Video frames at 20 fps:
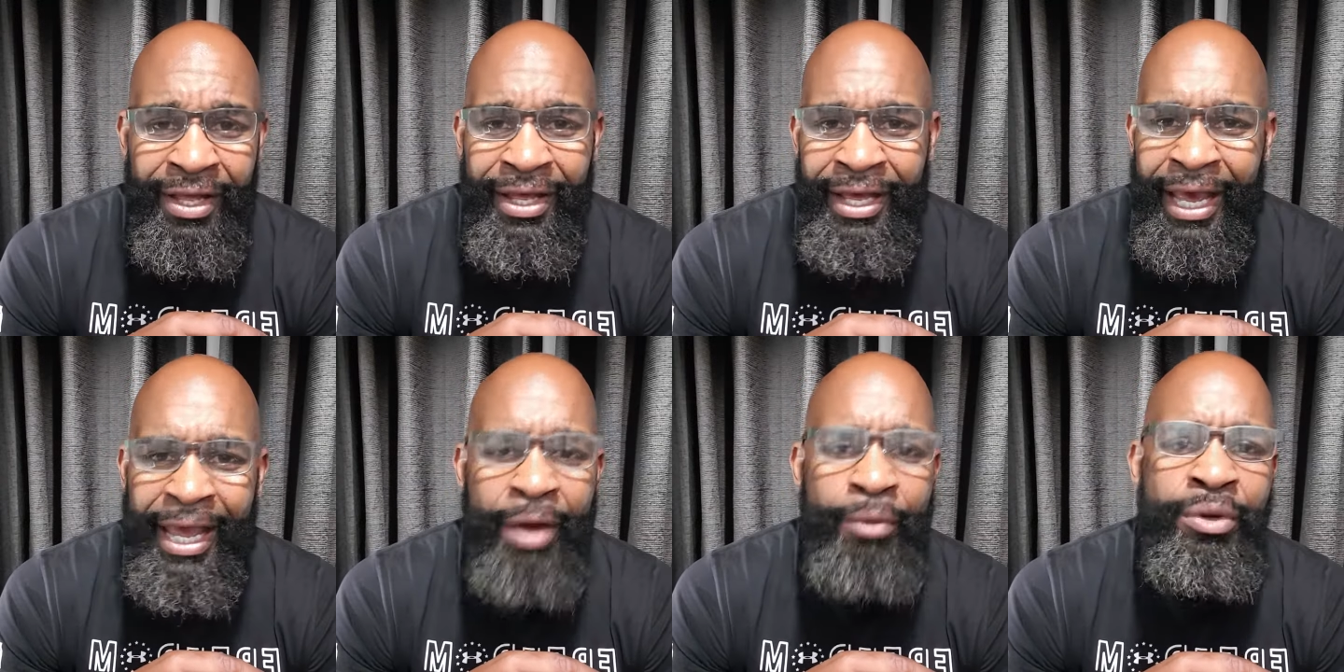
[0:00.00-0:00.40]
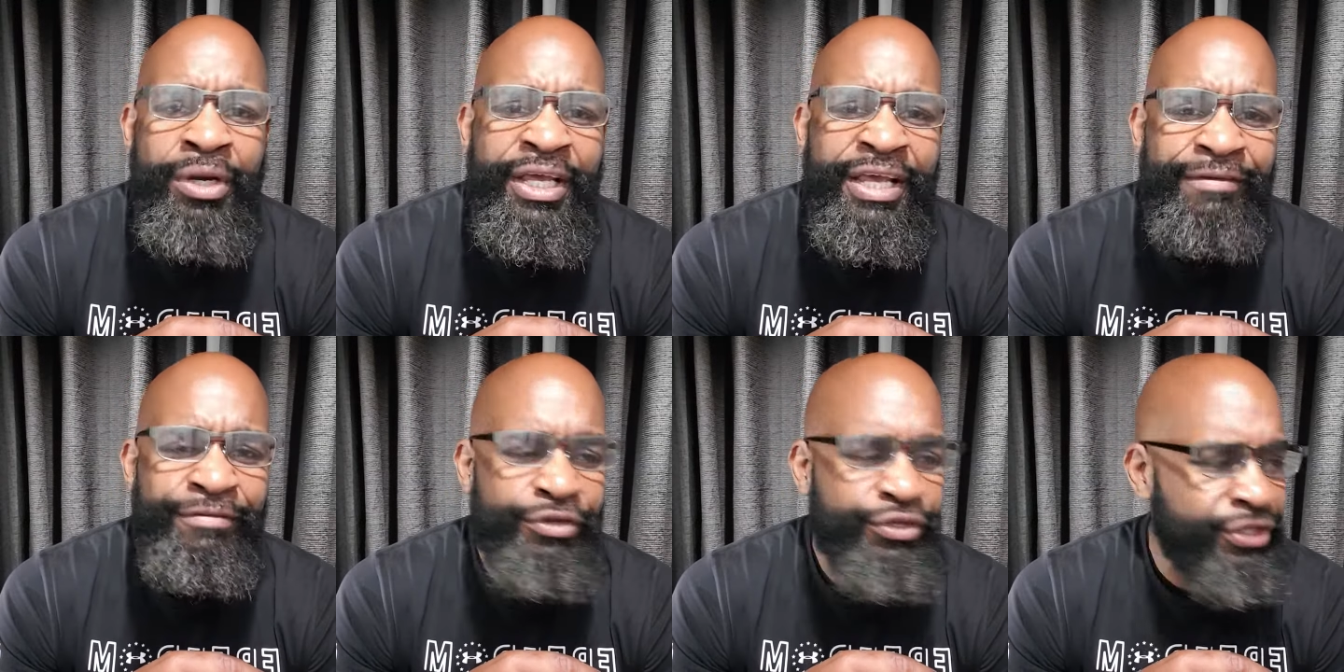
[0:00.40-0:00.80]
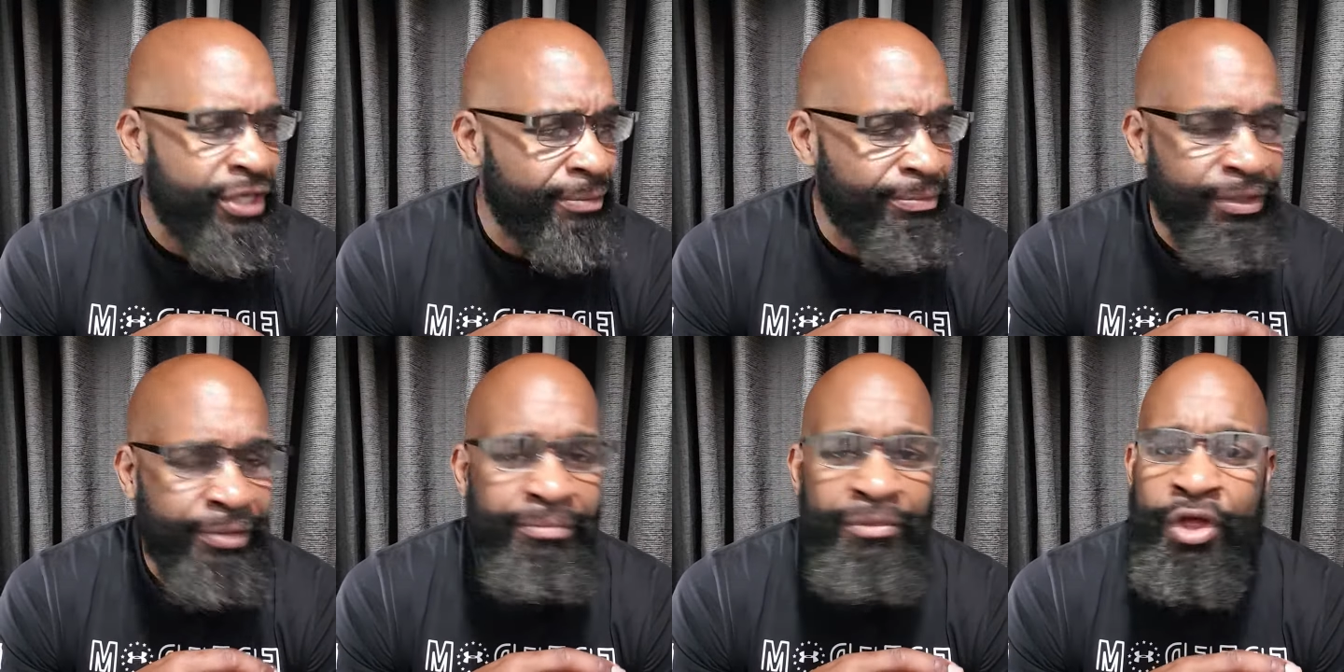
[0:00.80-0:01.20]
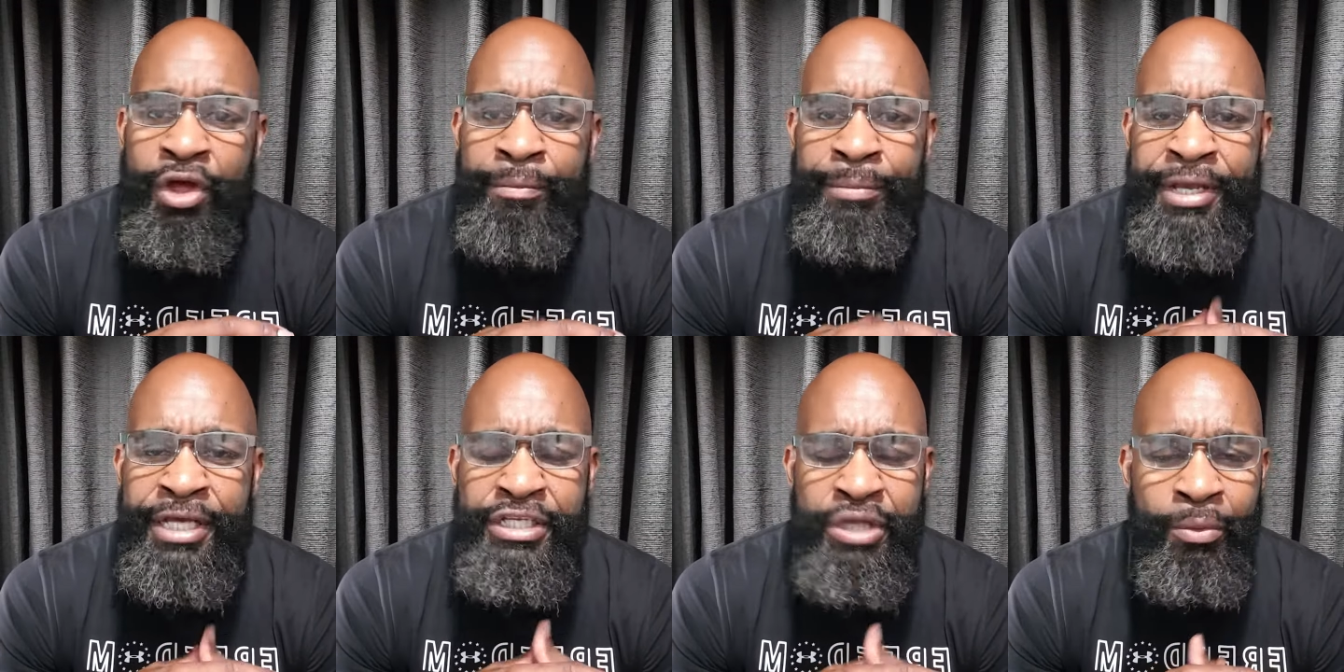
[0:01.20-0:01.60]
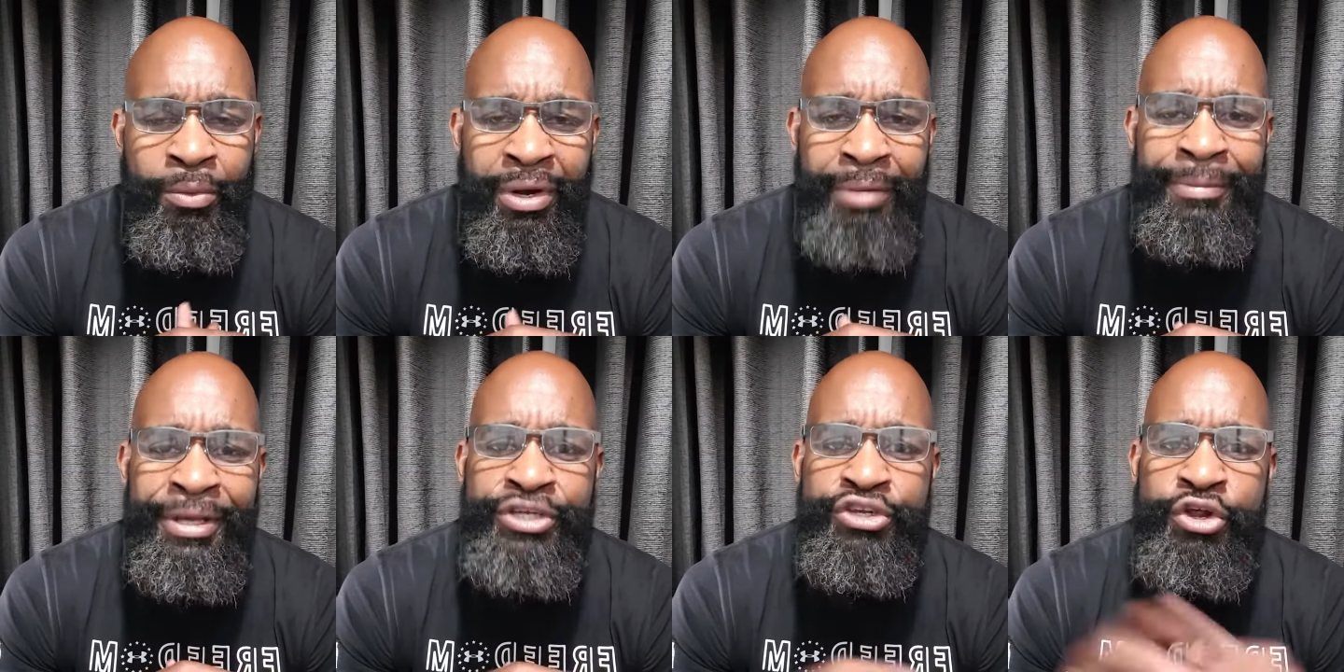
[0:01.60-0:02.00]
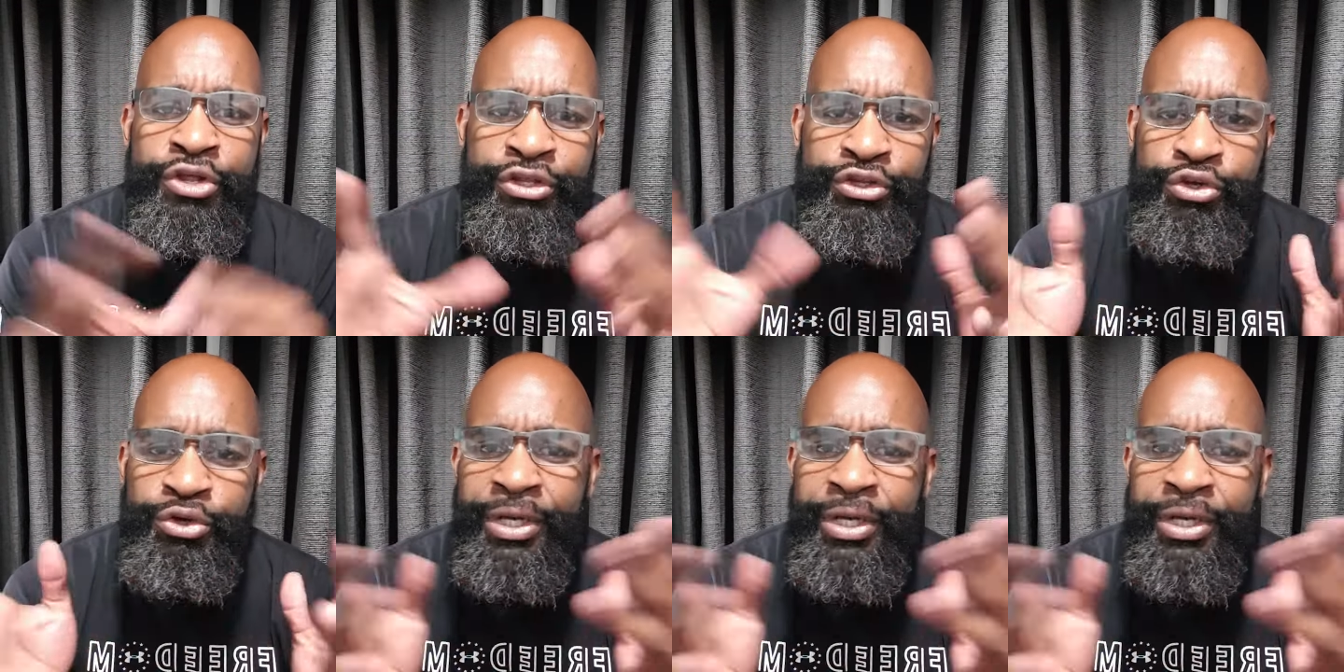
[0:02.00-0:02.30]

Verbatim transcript: Hey, I want to give you something because I want to make sure that